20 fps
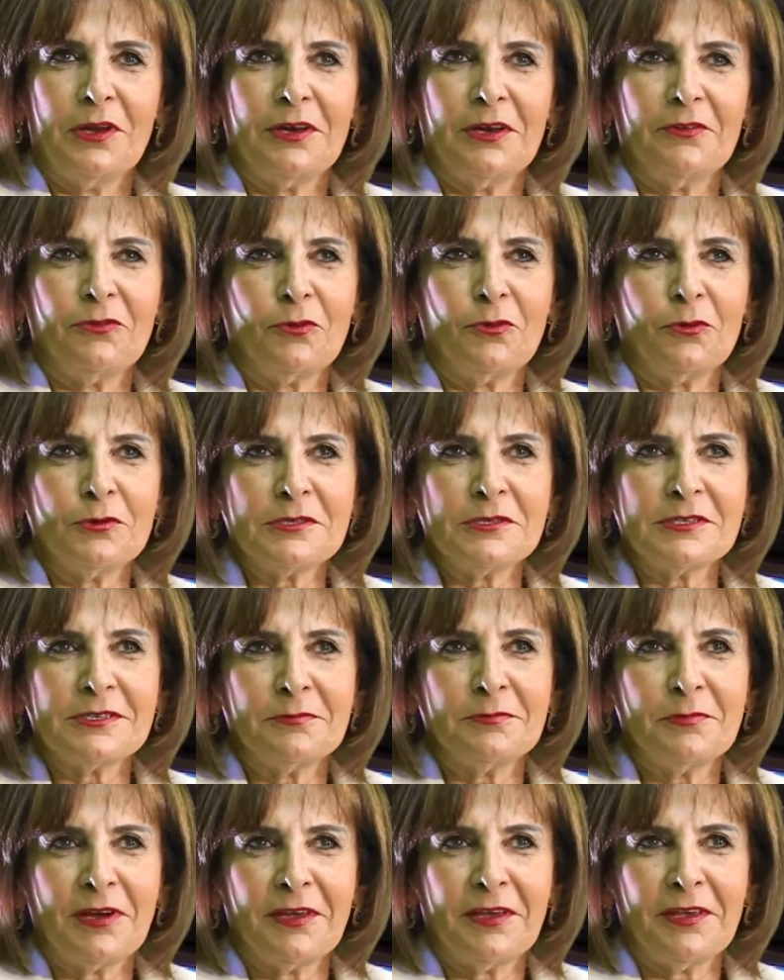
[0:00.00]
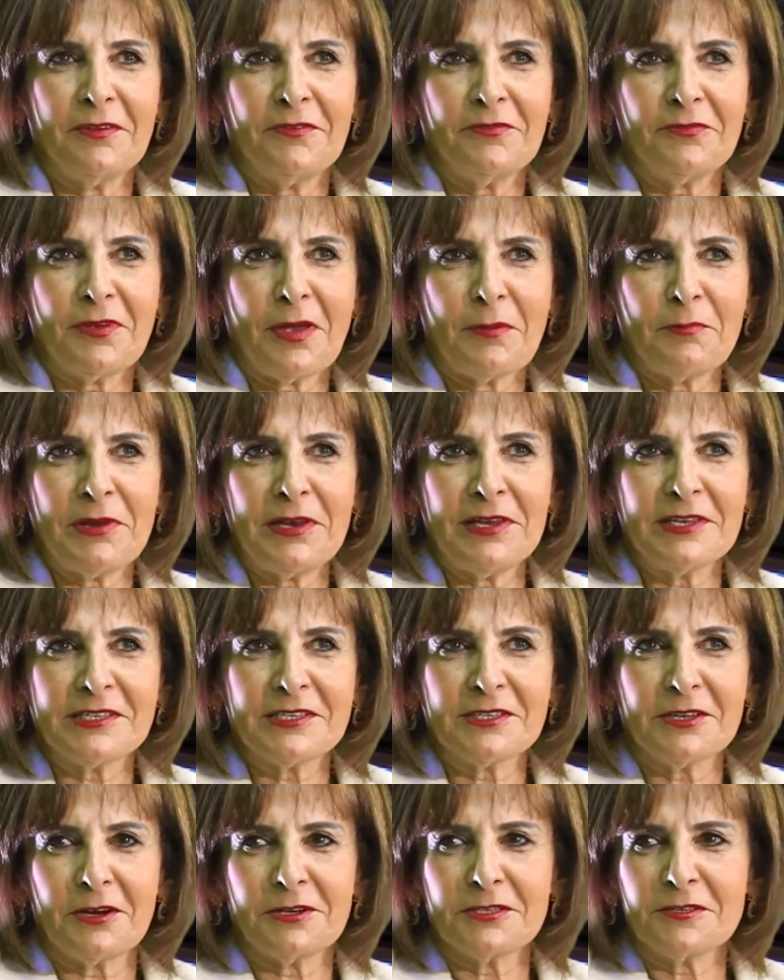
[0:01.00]
Well, of course, my family
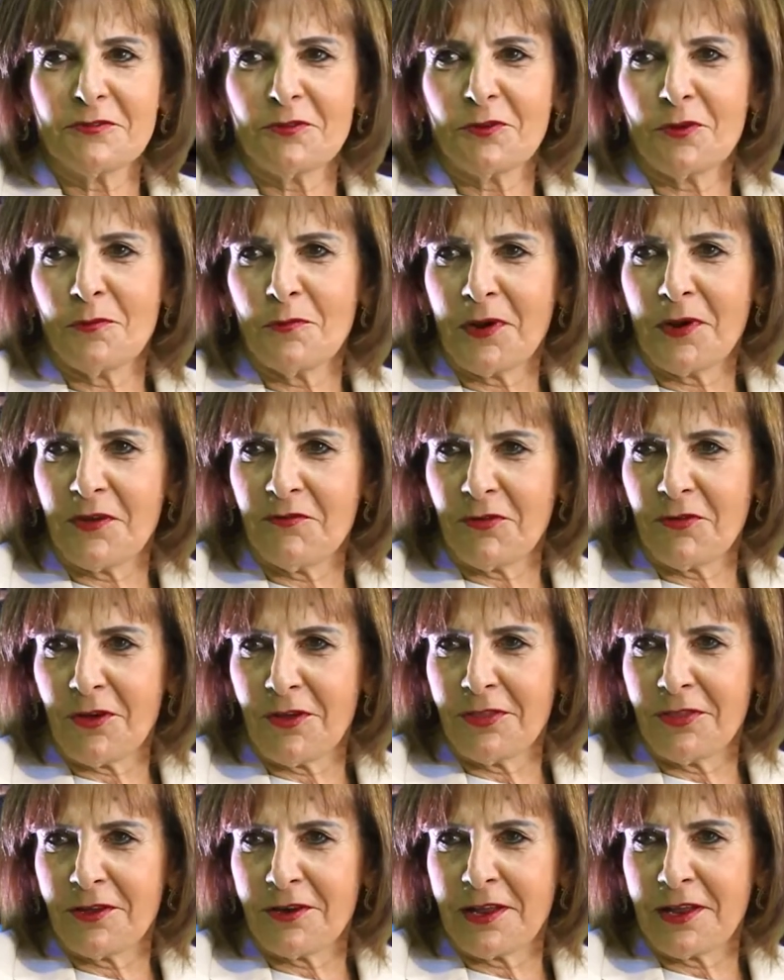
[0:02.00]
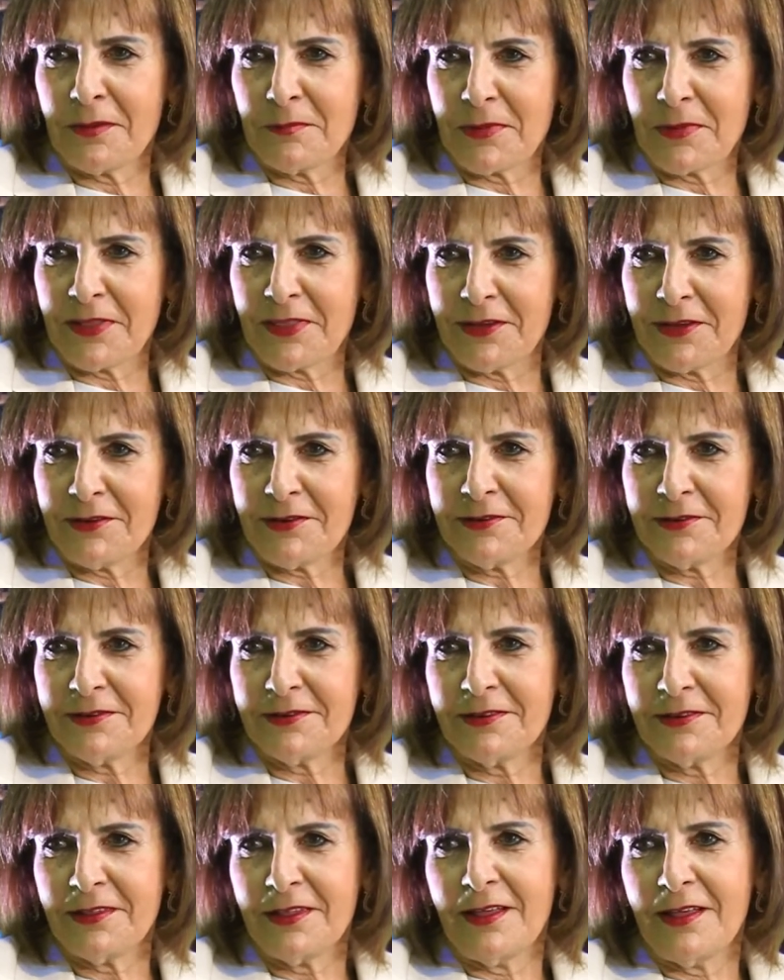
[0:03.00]
starts from my father and mother.
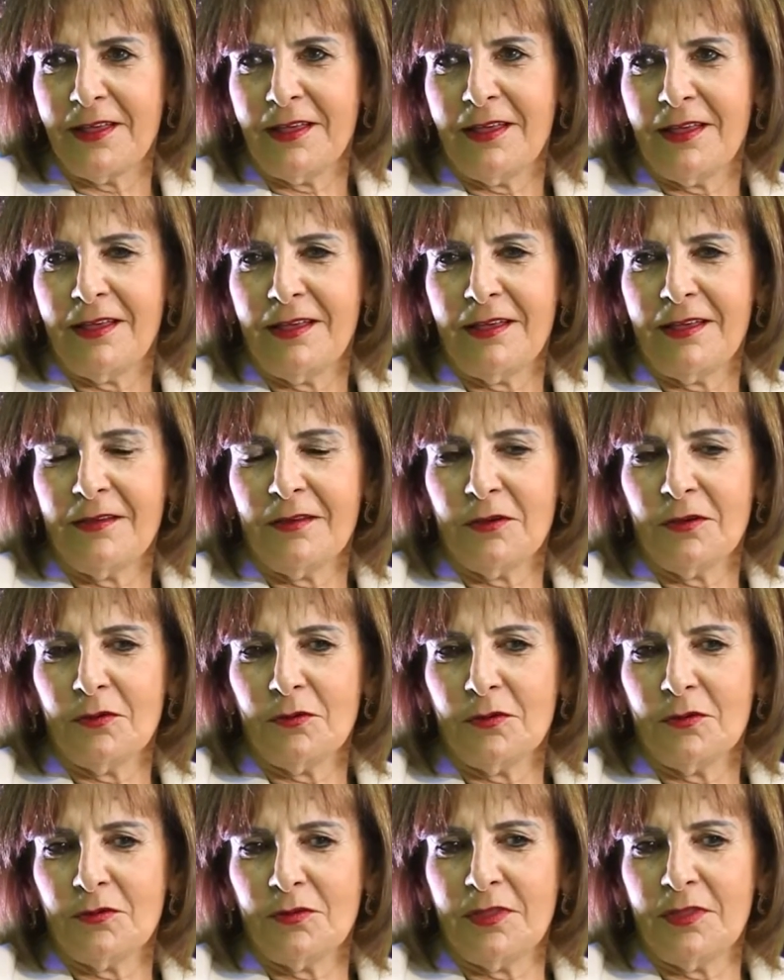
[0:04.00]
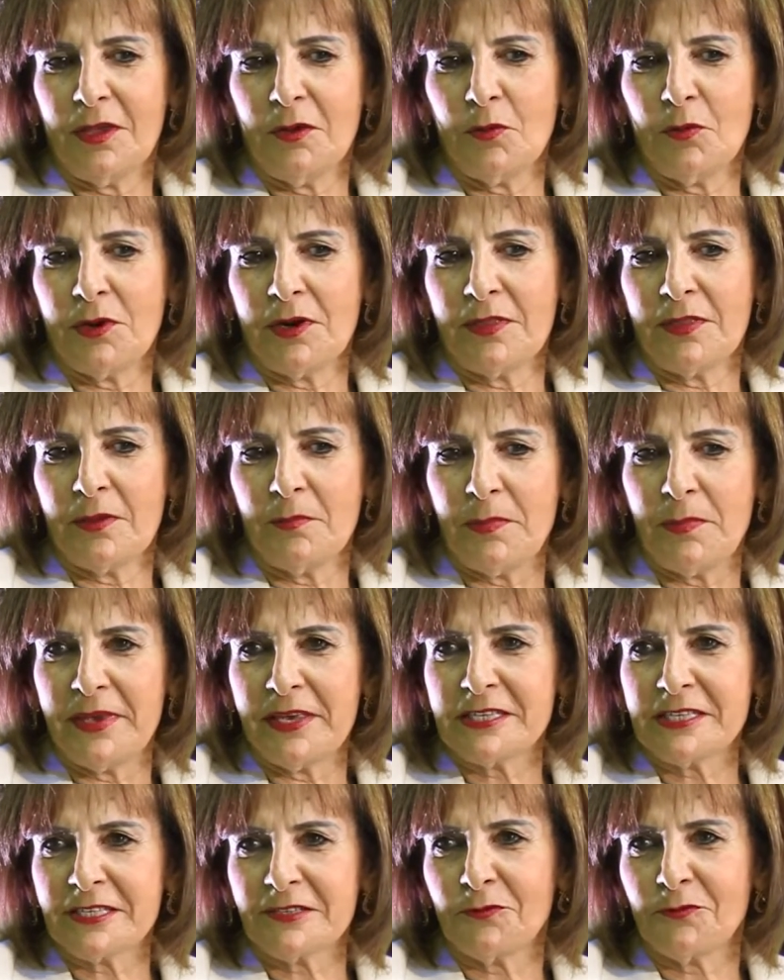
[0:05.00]
They were the
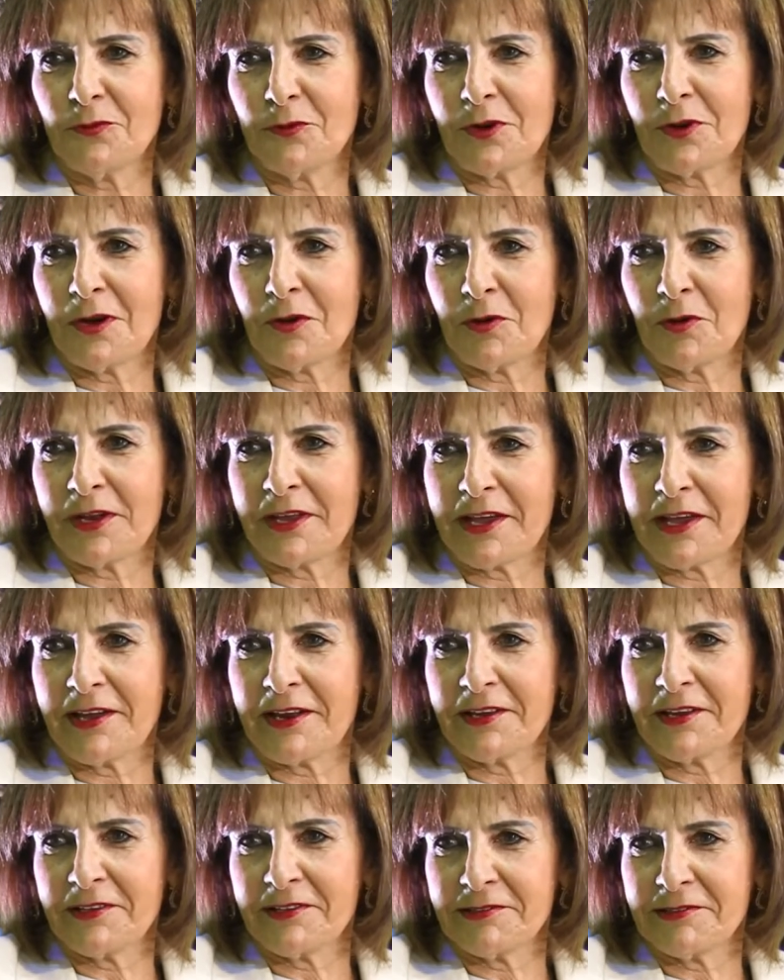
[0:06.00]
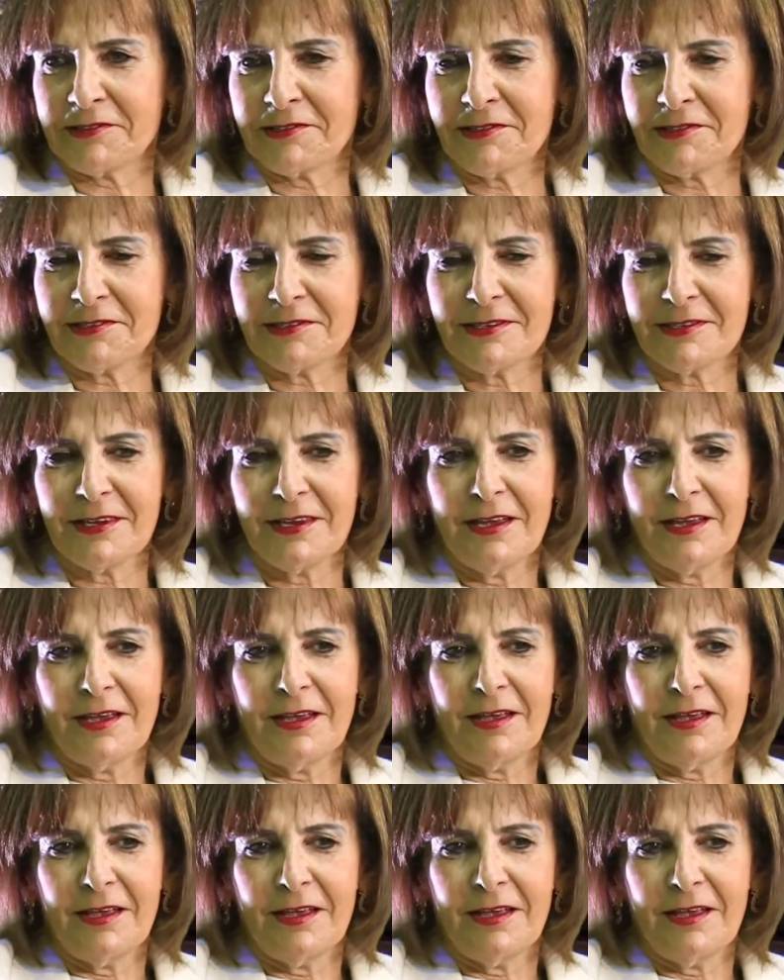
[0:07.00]
base for our characters.